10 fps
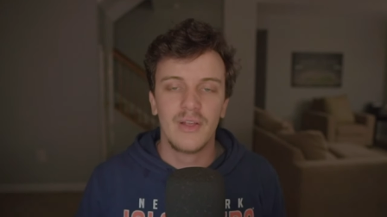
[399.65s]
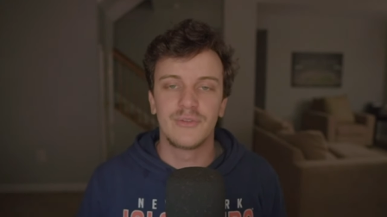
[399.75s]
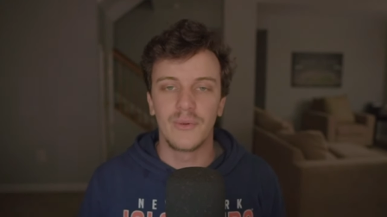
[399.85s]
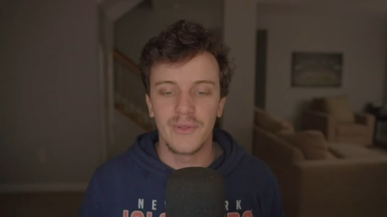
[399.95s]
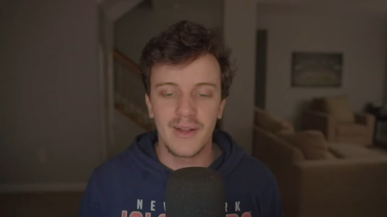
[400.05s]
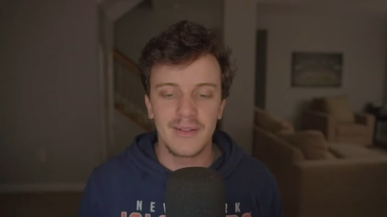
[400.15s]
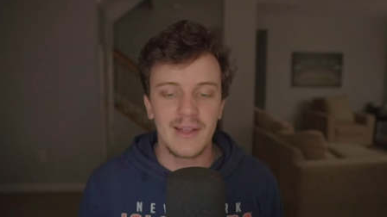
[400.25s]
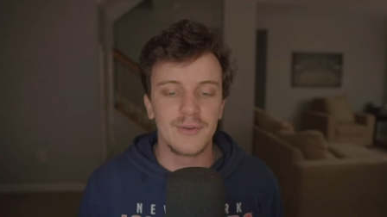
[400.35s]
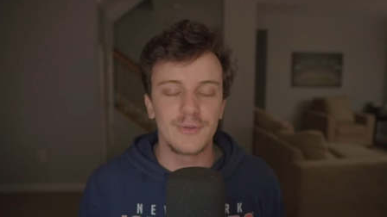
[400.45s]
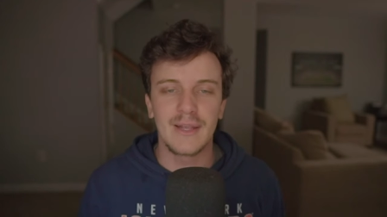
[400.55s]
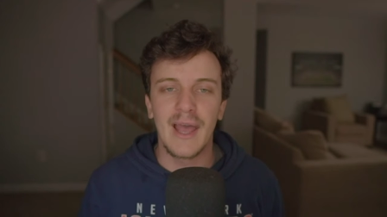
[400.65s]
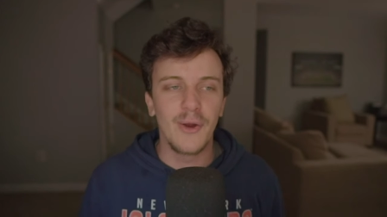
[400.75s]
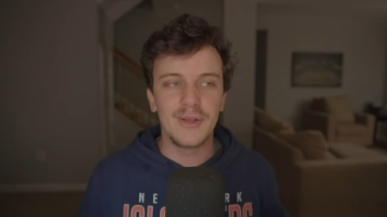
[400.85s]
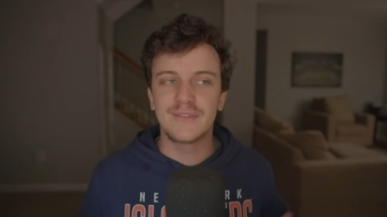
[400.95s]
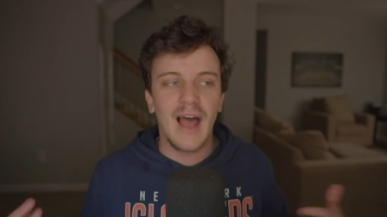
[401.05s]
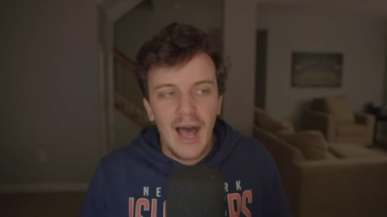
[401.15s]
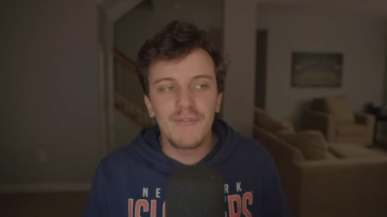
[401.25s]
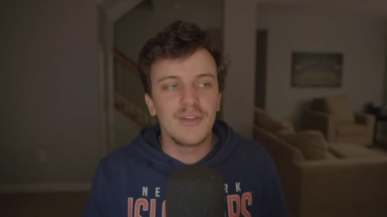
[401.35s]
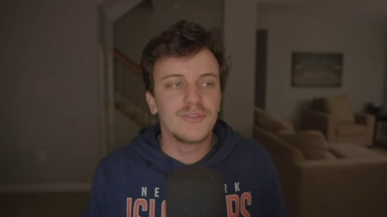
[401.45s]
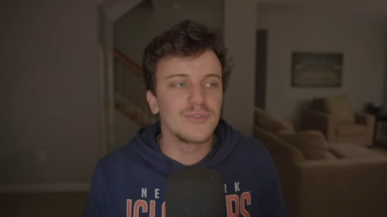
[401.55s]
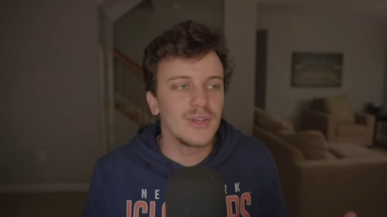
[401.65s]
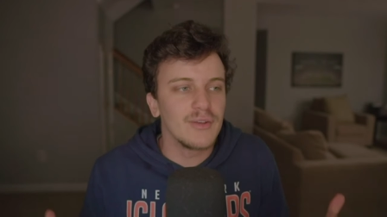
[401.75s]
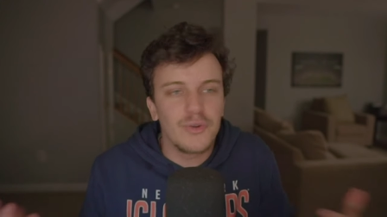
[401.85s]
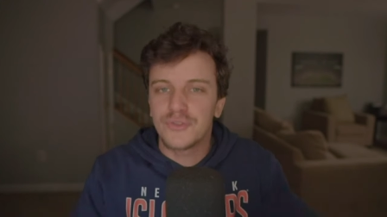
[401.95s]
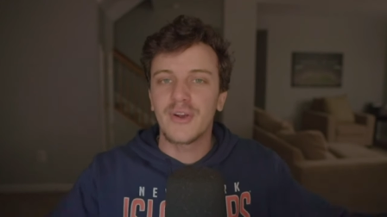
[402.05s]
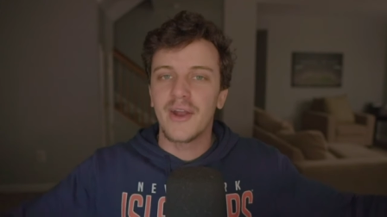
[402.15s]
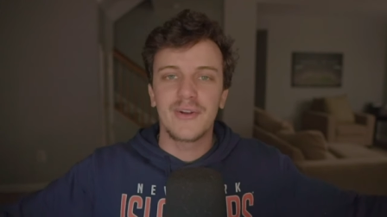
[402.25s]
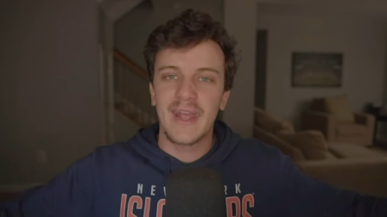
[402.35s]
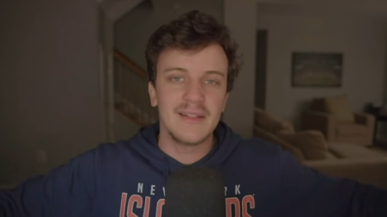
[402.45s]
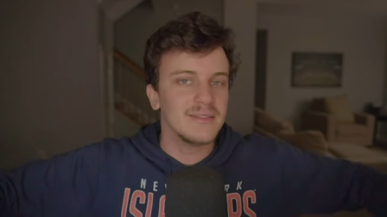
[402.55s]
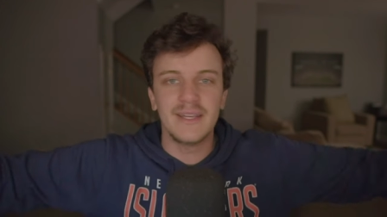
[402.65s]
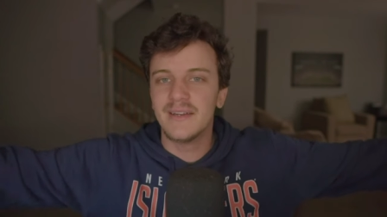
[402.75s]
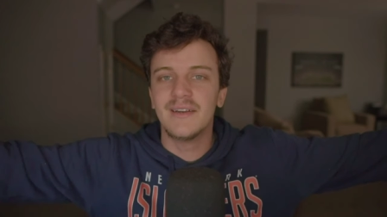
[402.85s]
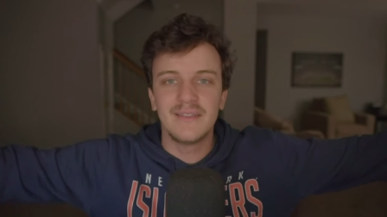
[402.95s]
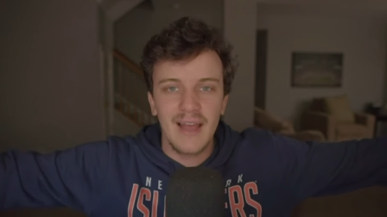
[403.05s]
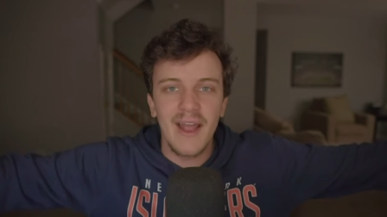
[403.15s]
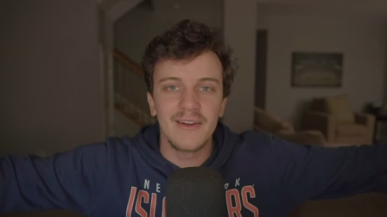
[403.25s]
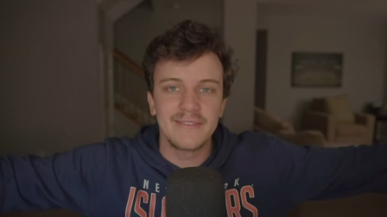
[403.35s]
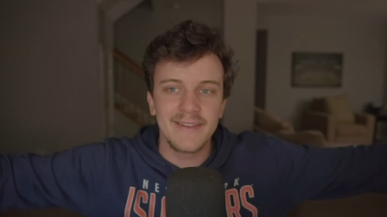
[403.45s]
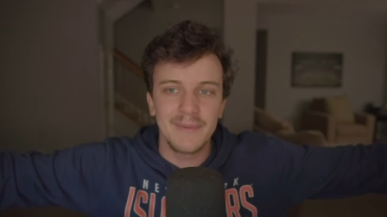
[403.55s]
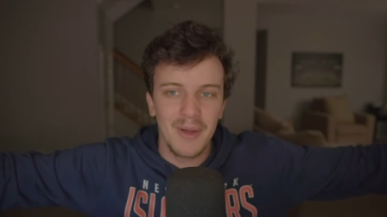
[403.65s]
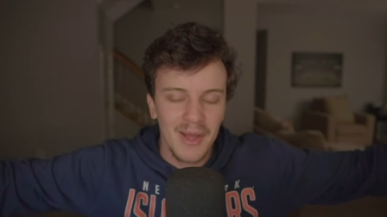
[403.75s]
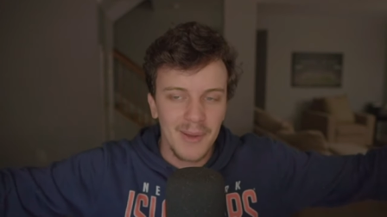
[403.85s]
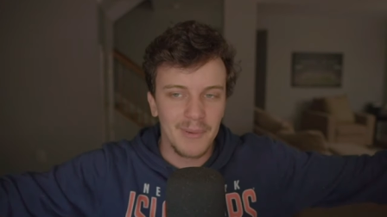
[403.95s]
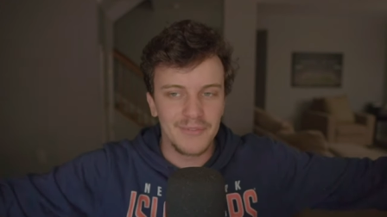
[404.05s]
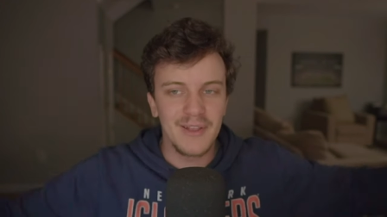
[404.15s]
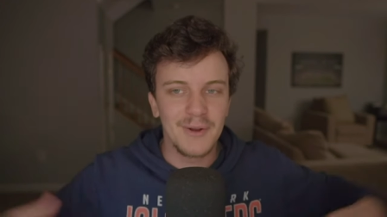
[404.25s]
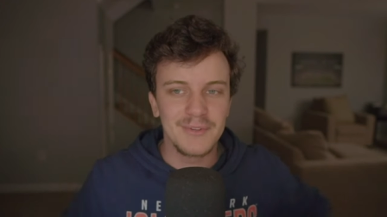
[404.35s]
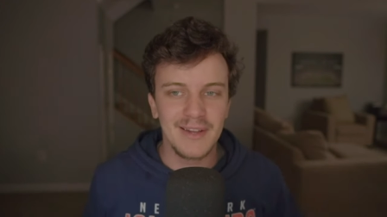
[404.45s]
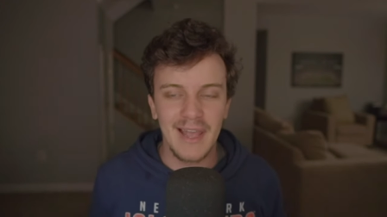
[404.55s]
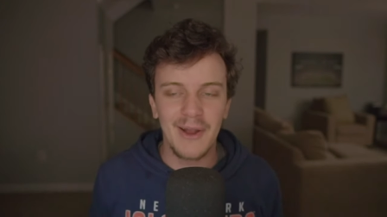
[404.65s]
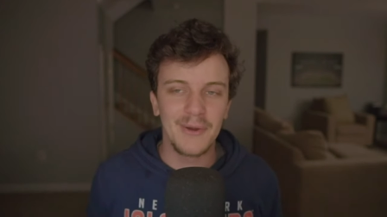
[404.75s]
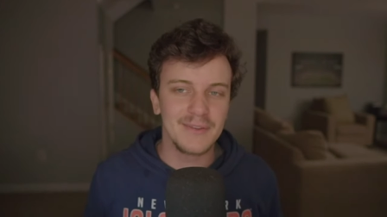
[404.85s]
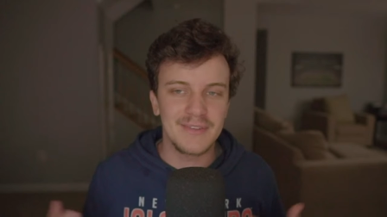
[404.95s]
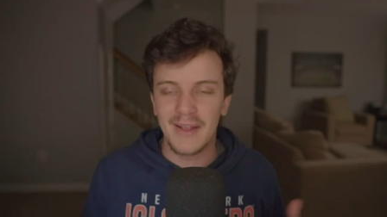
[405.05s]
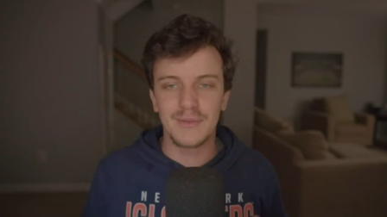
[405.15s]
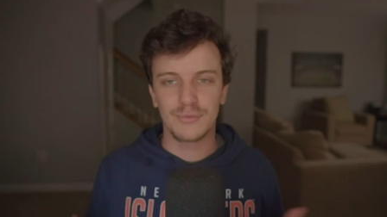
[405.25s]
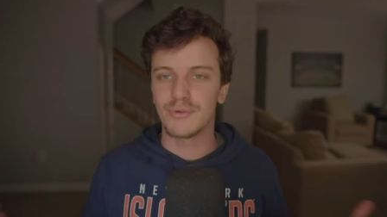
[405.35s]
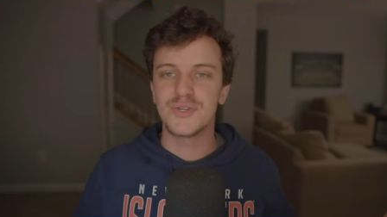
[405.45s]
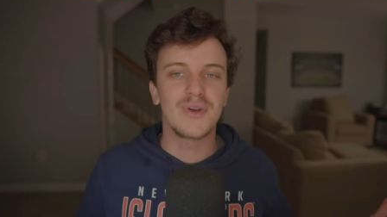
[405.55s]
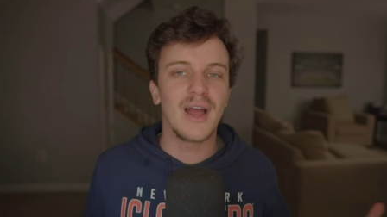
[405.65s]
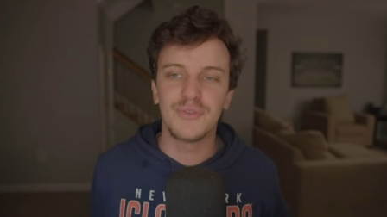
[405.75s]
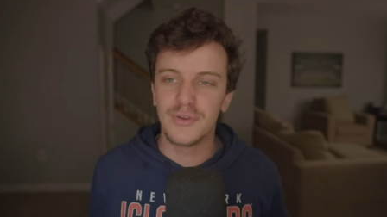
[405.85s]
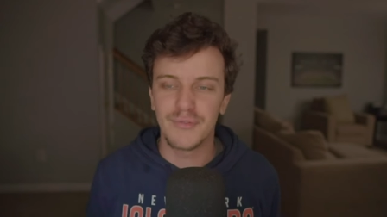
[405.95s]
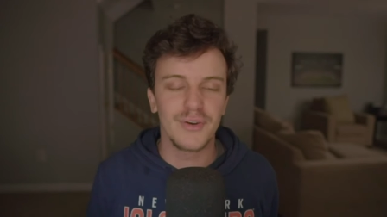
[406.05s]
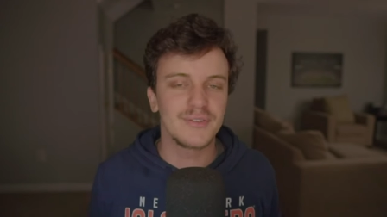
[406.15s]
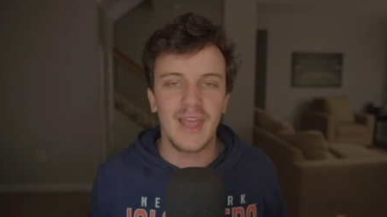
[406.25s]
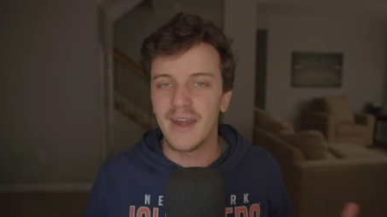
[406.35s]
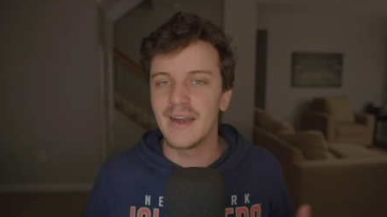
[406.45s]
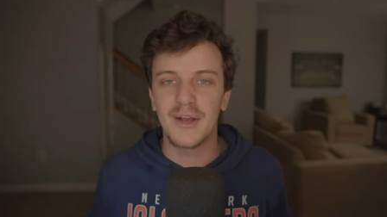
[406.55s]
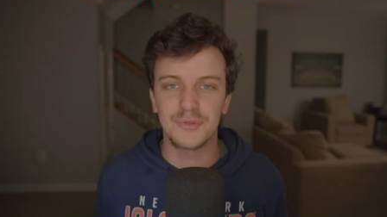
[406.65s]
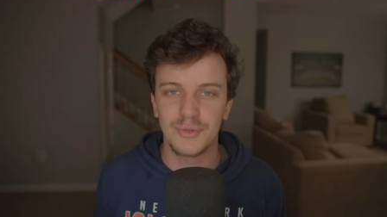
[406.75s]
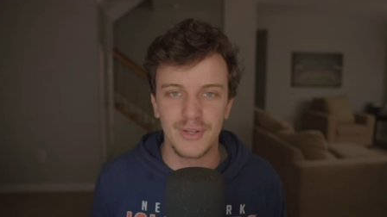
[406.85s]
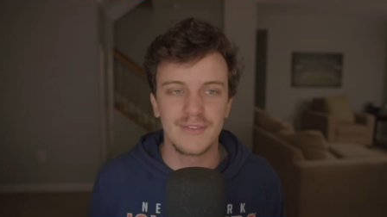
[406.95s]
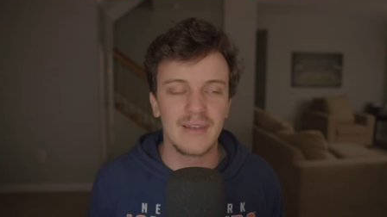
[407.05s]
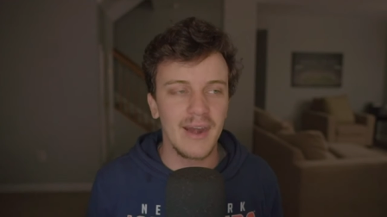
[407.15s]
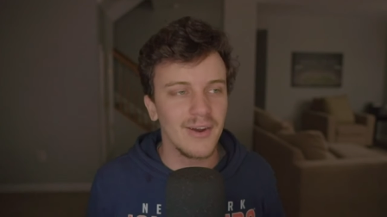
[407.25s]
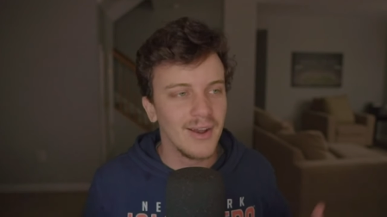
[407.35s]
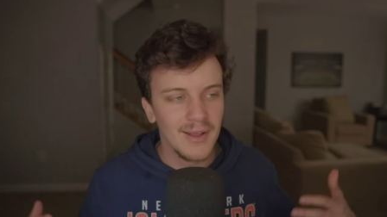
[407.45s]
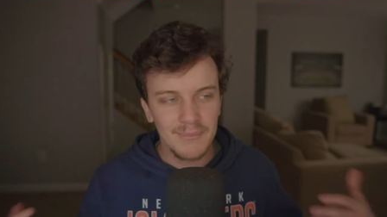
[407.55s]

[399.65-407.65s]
So I'm looking at the Arizona Coyotes. Obviously, Chris Kreider can't lead an entire team, but if the Arizona Coyotes, say in this redraft universe, got an actual good center,